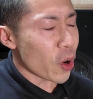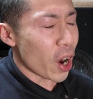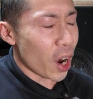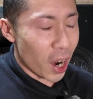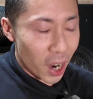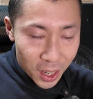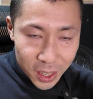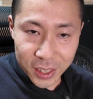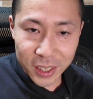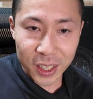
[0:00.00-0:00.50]

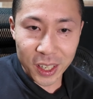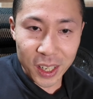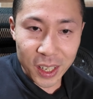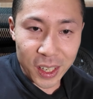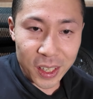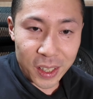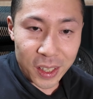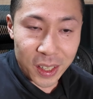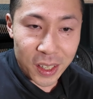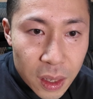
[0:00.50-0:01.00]
harder,
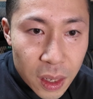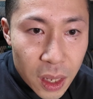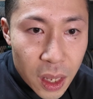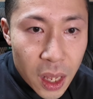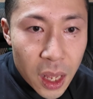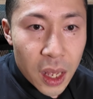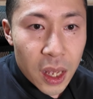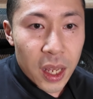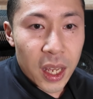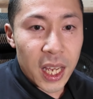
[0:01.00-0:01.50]

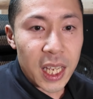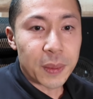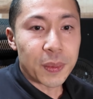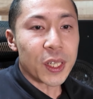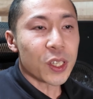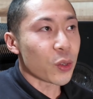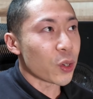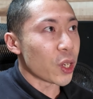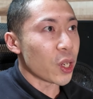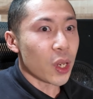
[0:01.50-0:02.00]

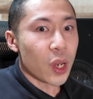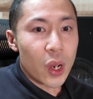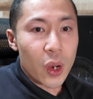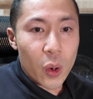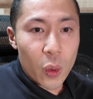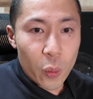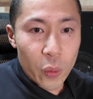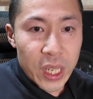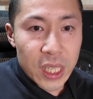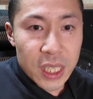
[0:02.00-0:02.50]
especially
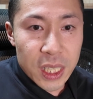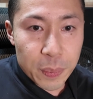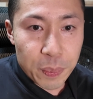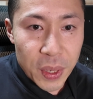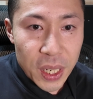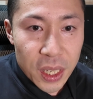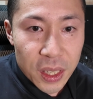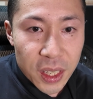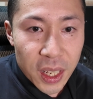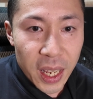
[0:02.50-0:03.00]
when
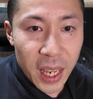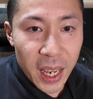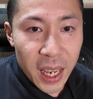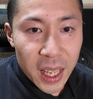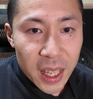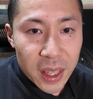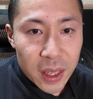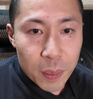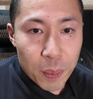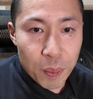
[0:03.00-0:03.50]
speed
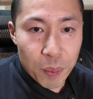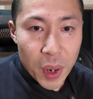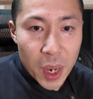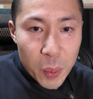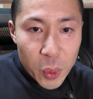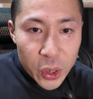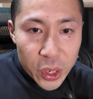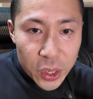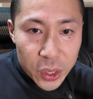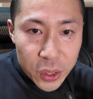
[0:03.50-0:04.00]
and
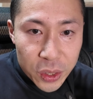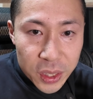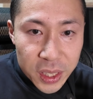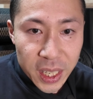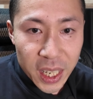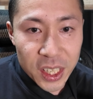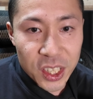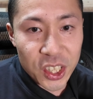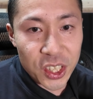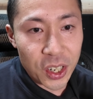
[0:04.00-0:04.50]
memory
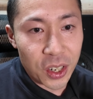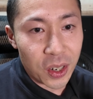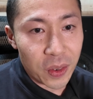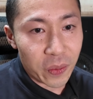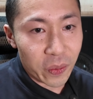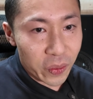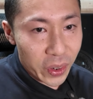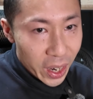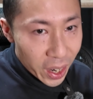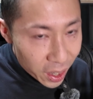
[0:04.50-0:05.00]
usage are
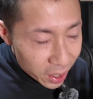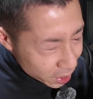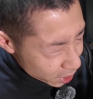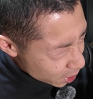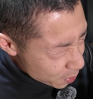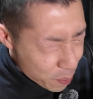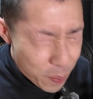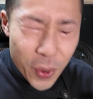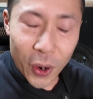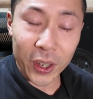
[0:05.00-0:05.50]
very
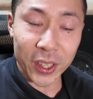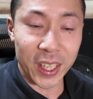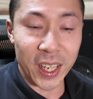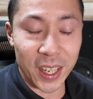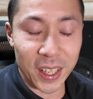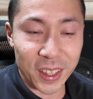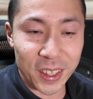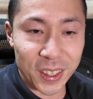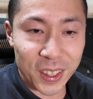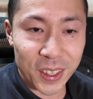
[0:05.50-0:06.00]

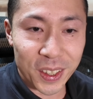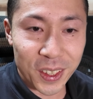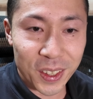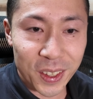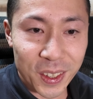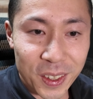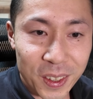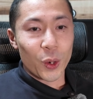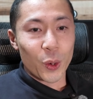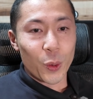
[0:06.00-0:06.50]
important.
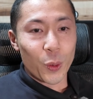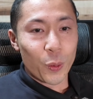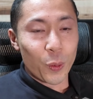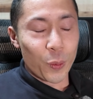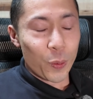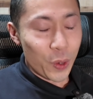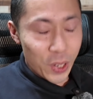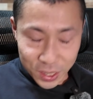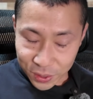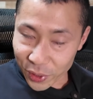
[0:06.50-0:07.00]

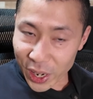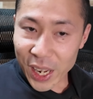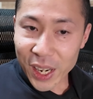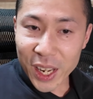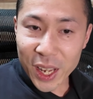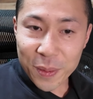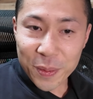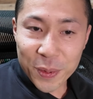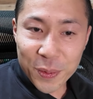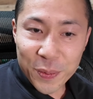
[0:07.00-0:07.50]
With
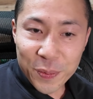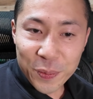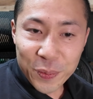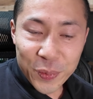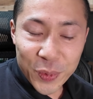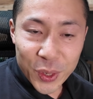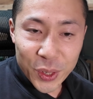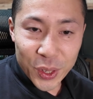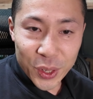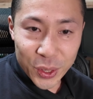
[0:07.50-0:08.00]
raylib,
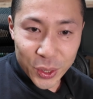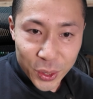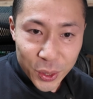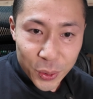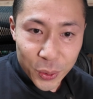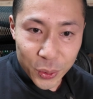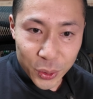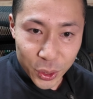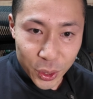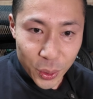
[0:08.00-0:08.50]

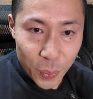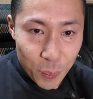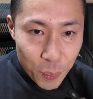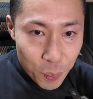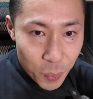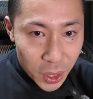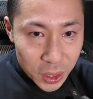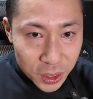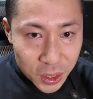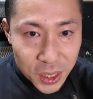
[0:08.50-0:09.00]
you do
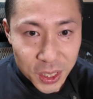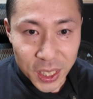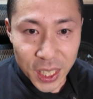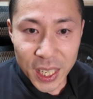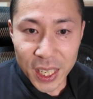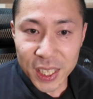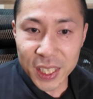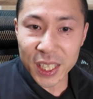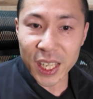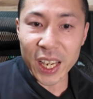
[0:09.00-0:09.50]
most
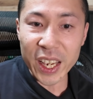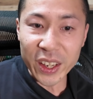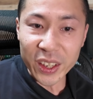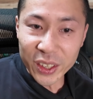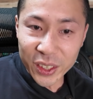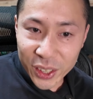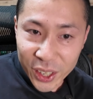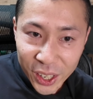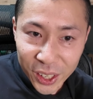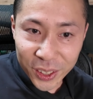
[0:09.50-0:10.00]
things
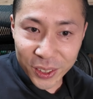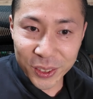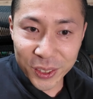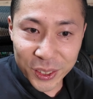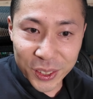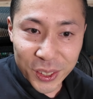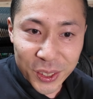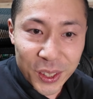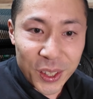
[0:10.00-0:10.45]
in code,